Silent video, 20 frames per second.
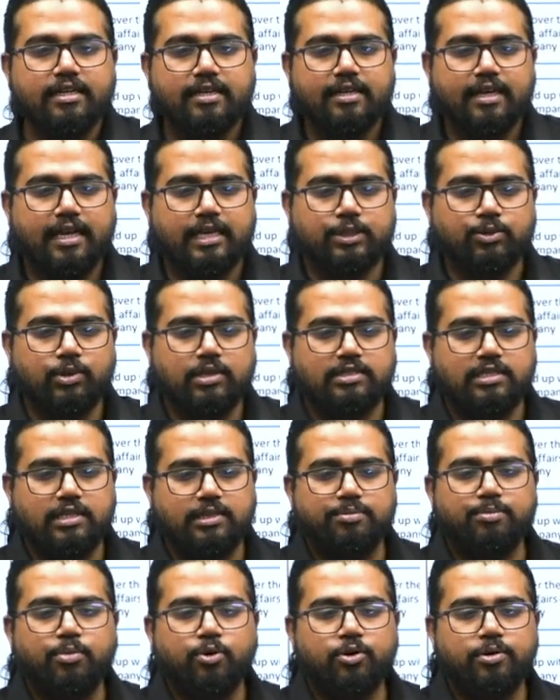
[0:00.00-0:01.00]

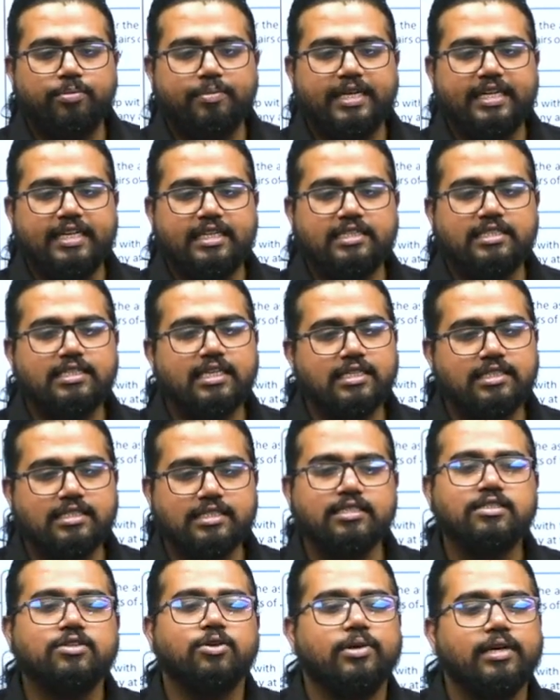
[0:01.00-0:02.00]
XYZ board meeting
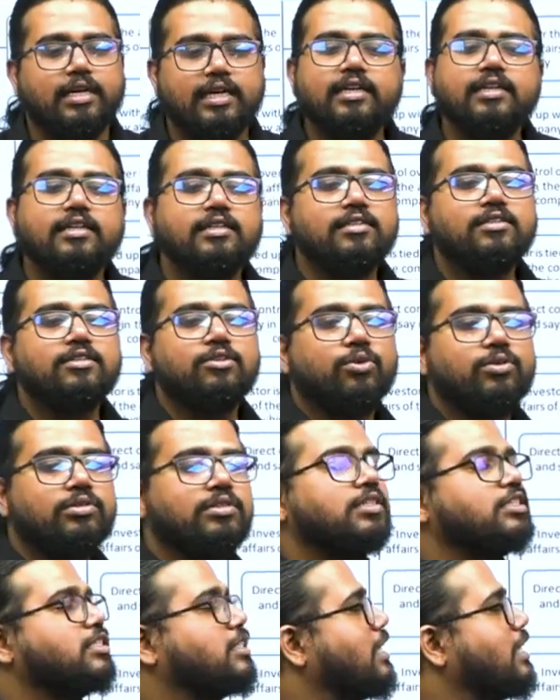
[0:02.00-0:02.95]
changes or any, no such